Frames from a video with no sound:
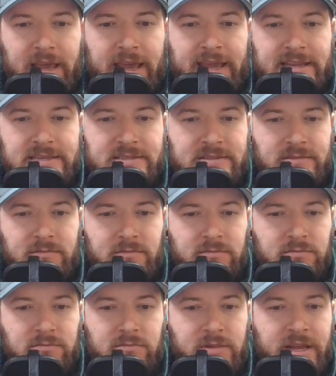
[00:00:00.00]

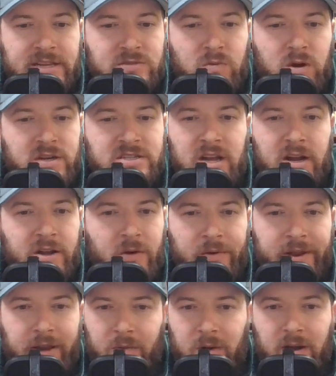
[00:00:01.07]
His work's not
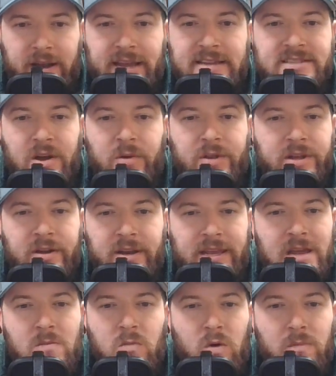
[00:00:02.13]
going anywhere. It's only going to
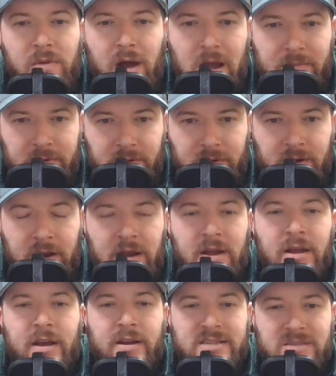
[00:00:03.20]
get more popular,
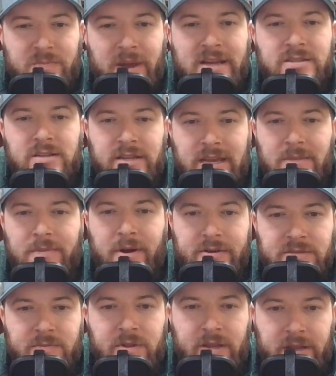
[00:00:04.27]
especially in
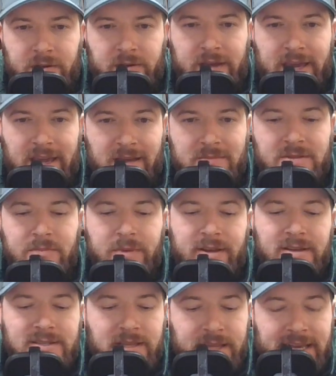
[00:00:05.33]
post-millennial camps,
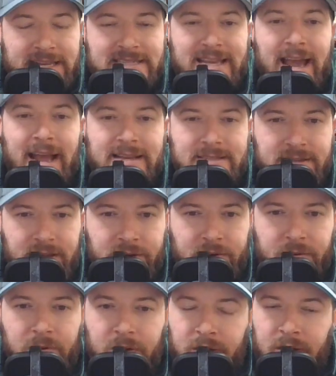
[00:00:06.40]
because these guys
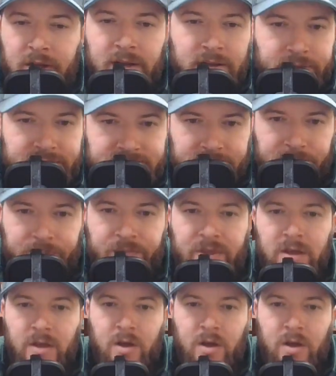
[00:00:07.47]
know, listen,